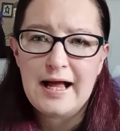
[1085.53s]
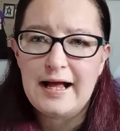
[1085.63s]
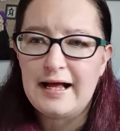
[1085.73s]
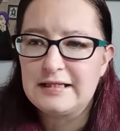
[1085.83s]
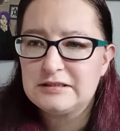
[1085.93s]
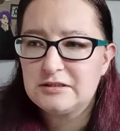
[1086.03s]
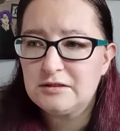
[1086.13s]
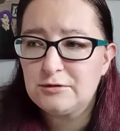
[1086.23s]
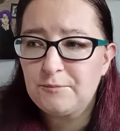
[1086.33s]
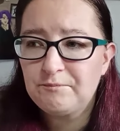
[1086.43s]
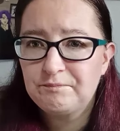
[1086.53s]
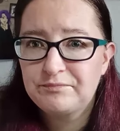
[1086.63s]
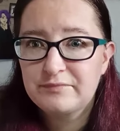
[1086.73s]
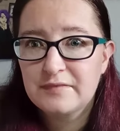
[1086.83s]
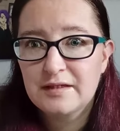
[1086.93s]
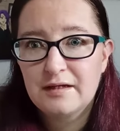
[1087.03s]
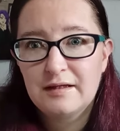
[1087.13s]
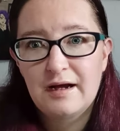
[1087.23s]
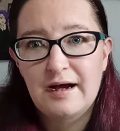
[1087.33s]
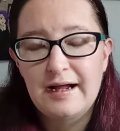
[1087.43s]
And so
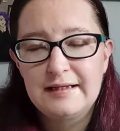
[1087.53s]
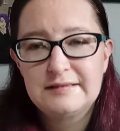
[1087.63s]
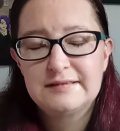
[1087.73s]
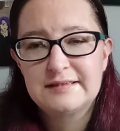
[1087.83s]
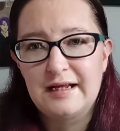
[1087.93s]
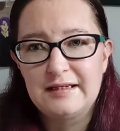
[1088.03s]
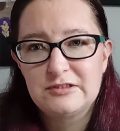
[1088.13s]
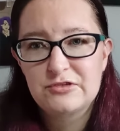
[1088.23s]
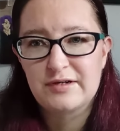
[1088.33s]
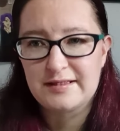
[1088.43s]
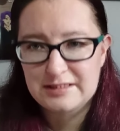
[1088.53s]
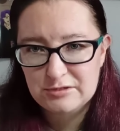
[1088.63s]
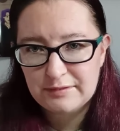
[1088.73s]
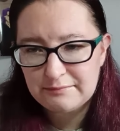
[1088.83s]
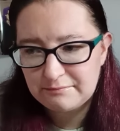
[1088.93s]
I decided to try this one